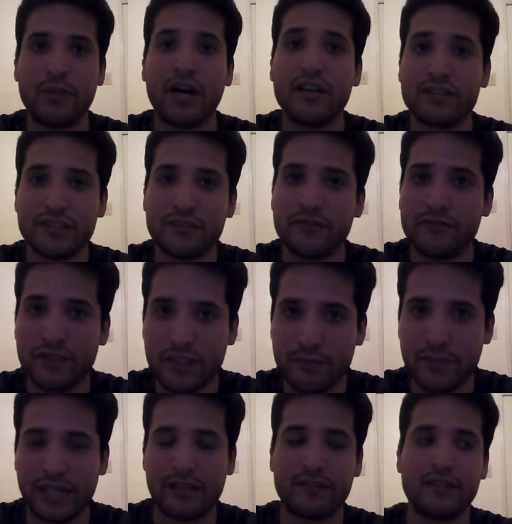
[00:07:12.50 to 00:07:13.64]
positive
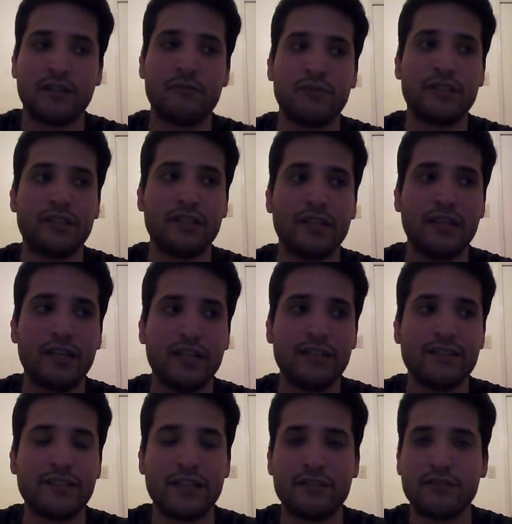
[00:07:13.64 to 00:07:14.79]
feedback, that we
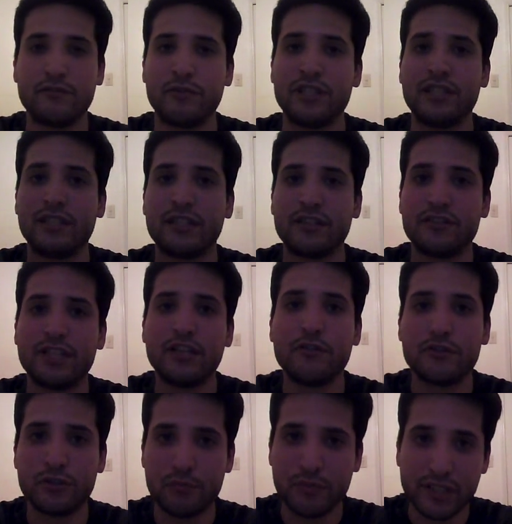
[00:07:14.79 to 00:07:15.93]

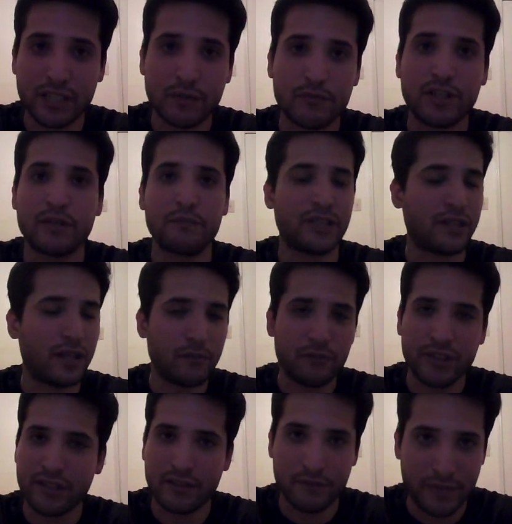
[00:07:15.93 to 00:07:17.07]
continue to bring them up and not
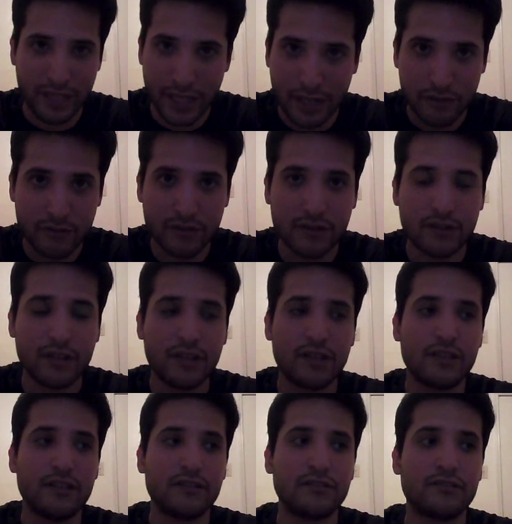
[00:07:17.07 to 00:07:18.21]
bring them down.
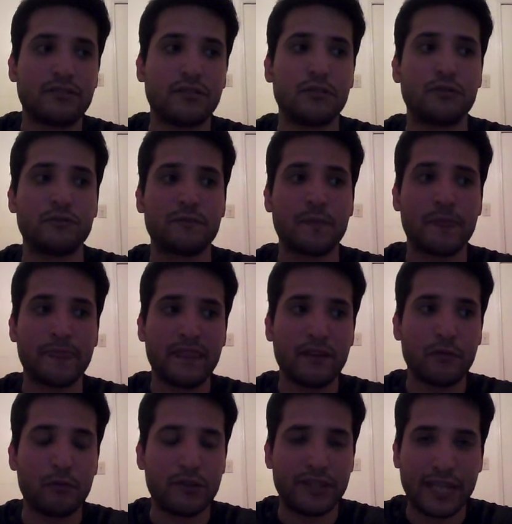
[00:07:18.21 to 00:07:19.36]
So
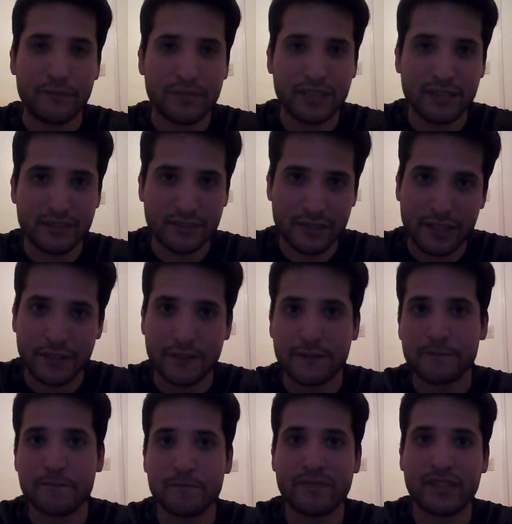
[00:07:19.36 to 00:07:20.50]
with that being
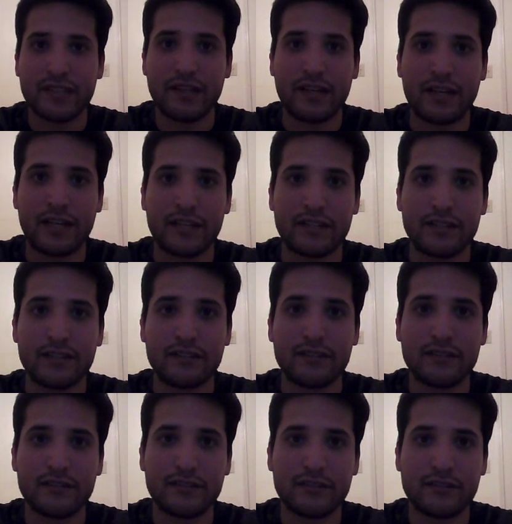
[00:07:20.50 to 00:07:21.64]
said,
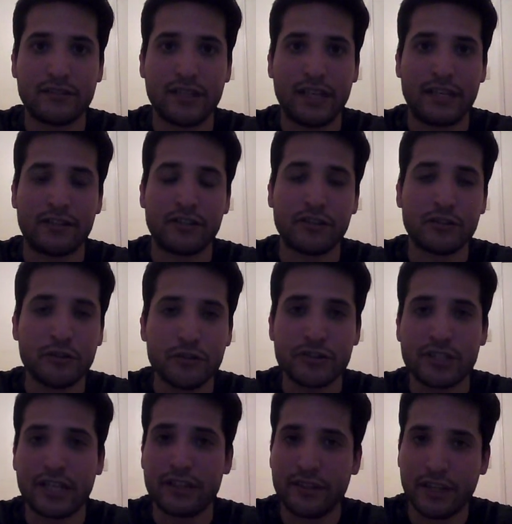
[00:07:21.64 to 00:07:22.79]
in
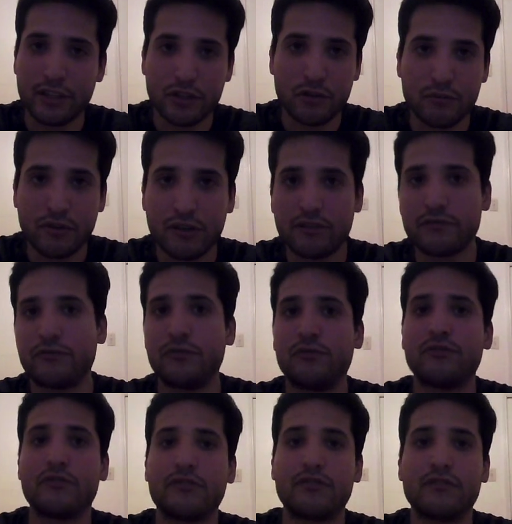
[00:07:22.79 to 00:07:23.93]
conclusion, I thank you all
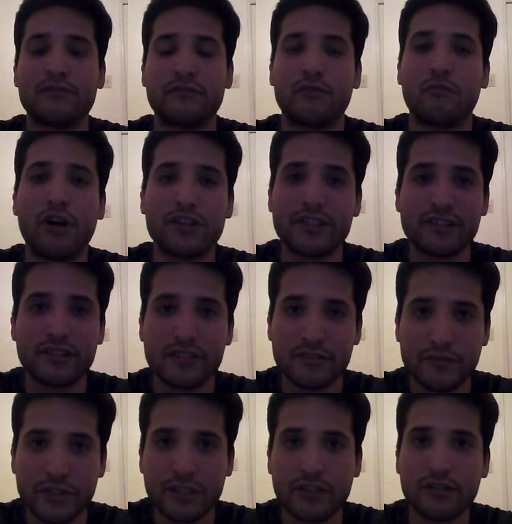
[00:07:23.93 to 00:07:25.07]
for watching this
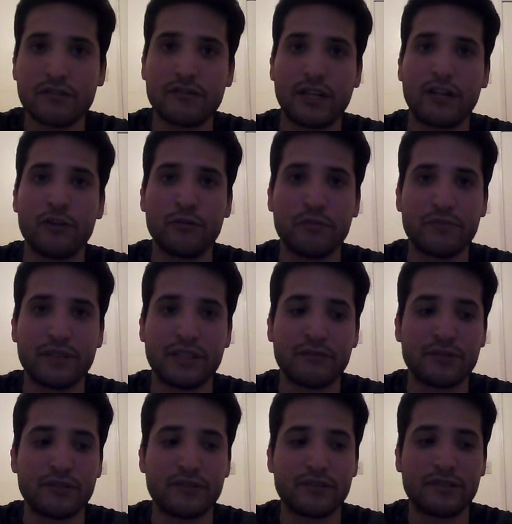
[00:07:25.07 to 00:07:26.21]
video. I hope it
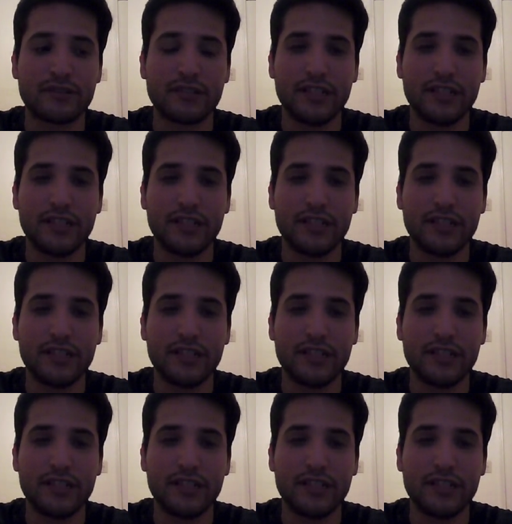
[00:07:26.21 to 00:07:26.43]
was